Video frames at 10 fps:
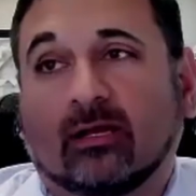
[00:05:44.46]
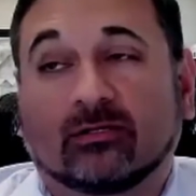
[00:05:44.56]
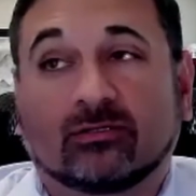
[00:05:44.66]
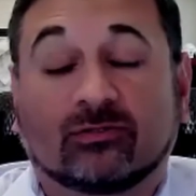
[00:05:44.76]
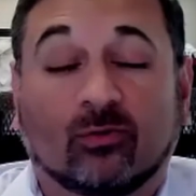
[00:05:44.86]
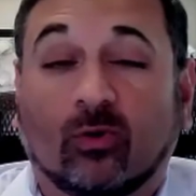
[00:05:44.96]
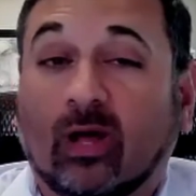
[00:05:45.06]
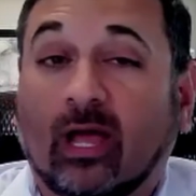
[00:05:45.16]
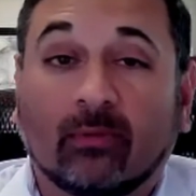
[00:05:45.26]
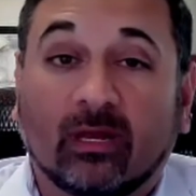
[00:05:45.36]
So
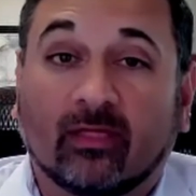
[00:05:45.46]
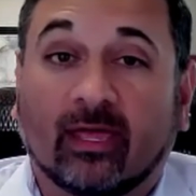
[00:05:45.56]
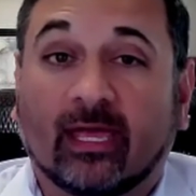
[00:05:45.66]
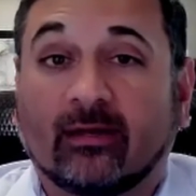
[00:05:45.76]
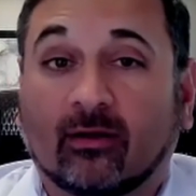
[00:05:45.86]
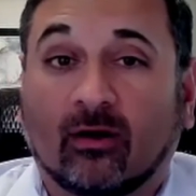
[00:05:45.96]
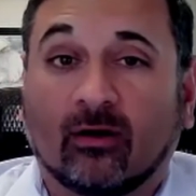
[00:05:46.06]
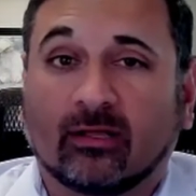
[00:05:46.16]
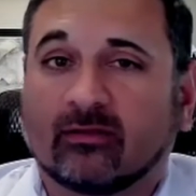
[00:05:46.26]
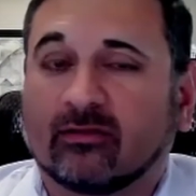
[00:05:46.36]
how many they had to call
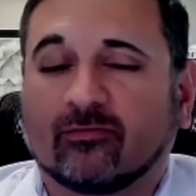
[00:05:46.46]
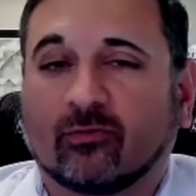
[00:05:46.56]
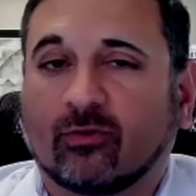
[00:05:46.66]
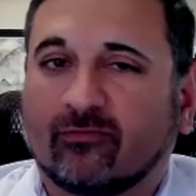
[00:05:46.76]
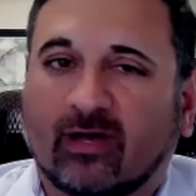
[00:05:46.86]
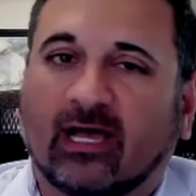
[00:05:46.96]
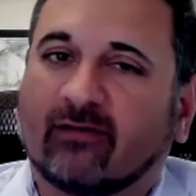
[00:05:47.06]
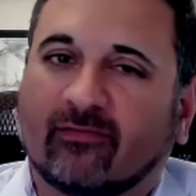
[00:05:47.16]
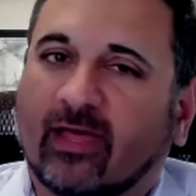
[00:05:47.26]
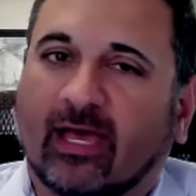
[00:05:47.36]
to get to the
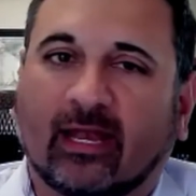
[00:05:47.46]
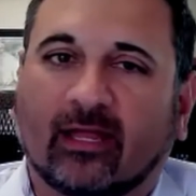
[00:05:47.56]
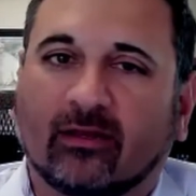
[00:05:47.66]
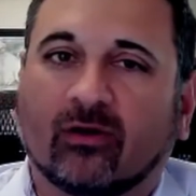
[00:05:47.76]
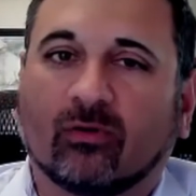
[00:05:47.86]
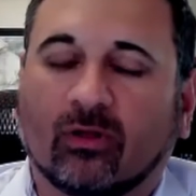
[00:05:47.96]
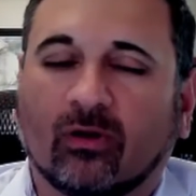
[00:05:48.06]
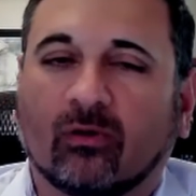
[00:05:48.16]
45, that I don't know.